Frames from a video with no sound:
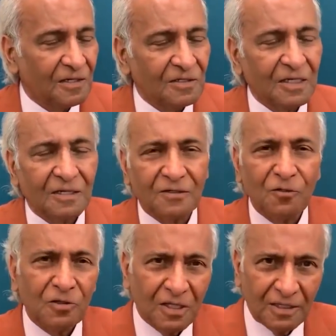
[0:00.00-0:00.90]
He said,
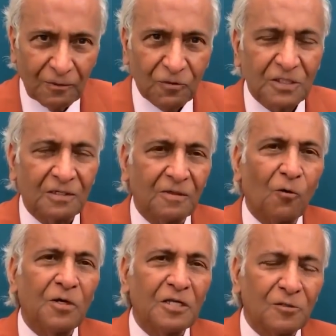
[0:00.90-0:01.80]
you think that was the
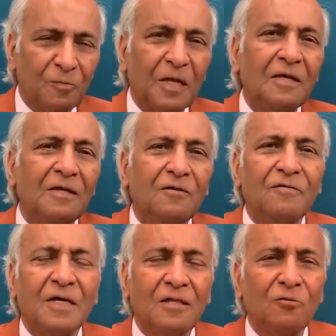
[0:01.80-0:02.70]
glorious period
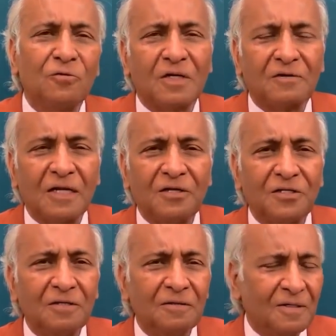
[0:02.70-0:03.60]
of Hindu
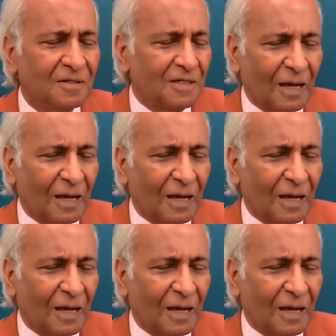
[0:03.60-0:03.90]
tradition?